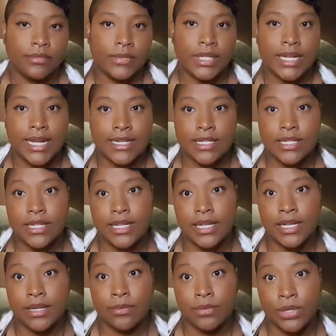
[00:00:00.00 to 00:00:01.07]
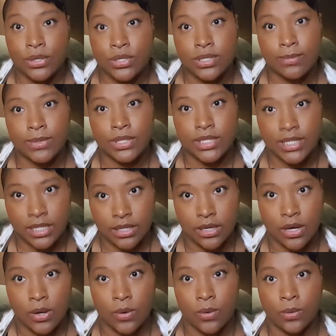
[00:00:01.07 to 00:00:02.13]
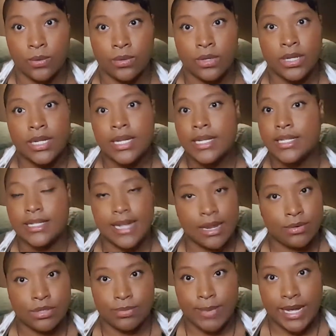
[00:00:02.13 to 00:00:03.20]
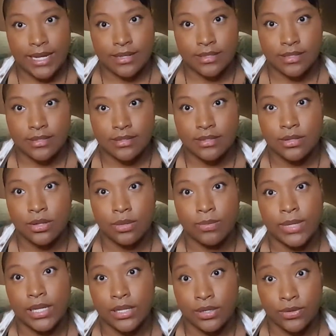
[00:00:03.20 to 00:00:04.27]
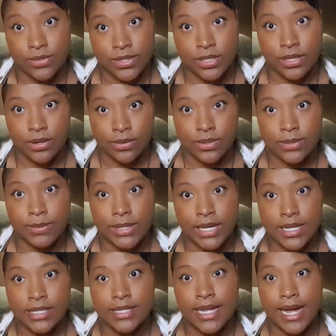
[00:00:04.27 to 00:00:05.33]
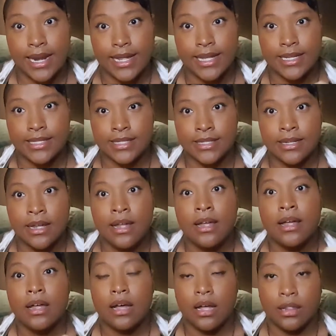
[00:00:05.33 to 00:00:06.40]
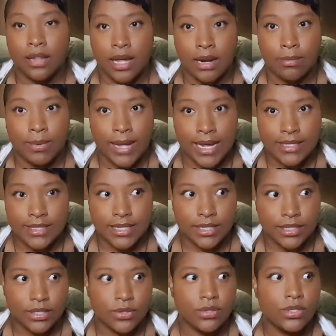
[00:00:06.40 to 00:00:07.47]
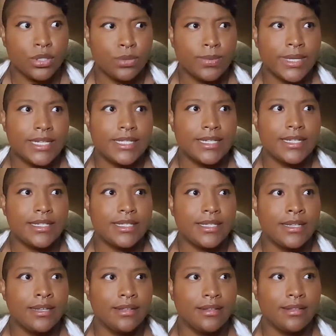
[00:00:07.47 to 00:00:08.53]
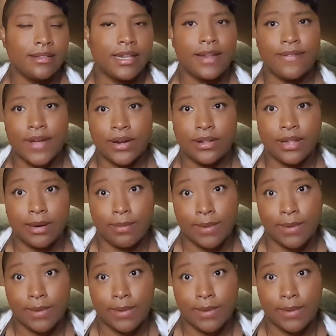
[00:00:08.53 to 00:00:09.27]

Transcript: get the reusable silicone sandwich bags so that we can use those, because that is a lot of plastic. So the two places that I found a lot of